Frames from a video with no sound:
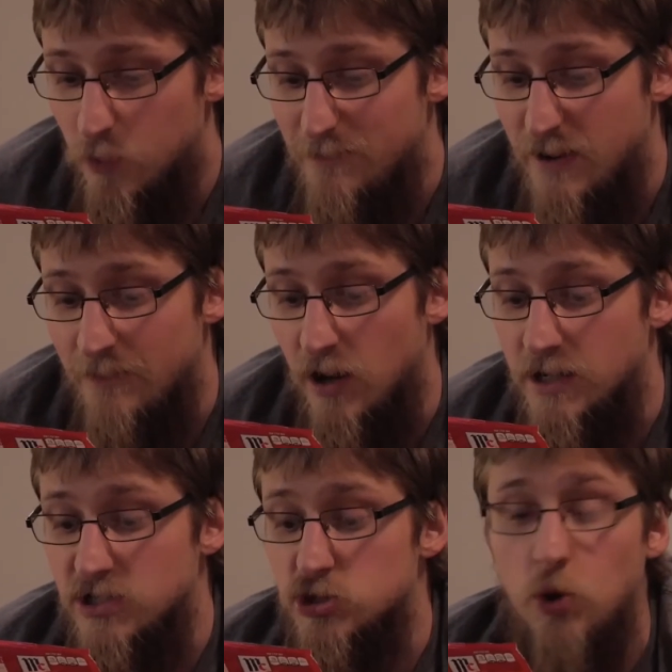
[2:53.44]
red pepper,
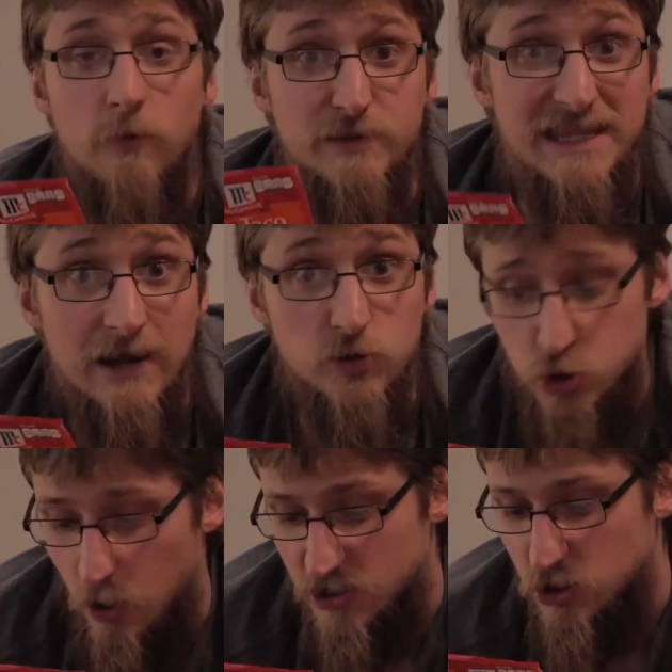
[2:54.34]
onion, salt, potato
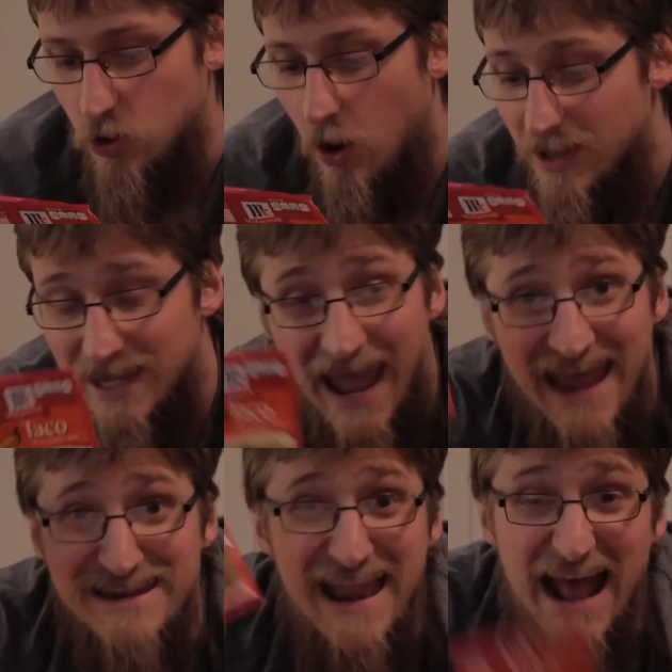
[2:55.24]
starch, garlic,
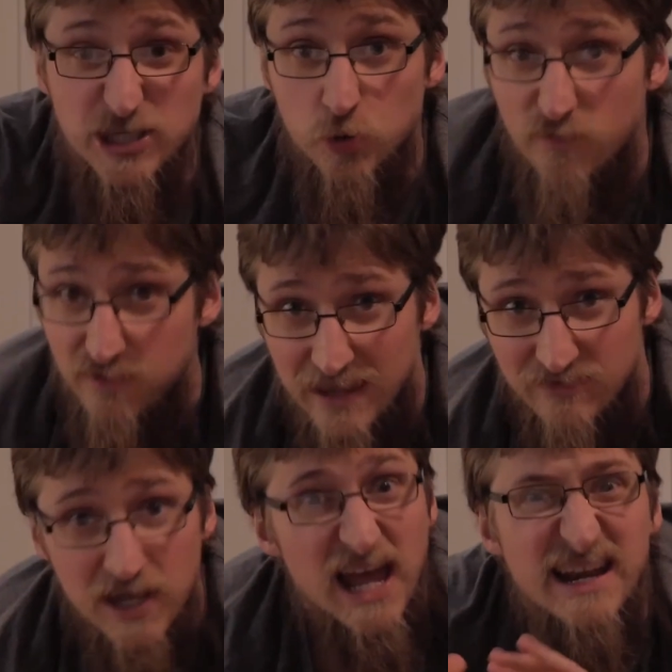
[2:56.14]
and natural flavor.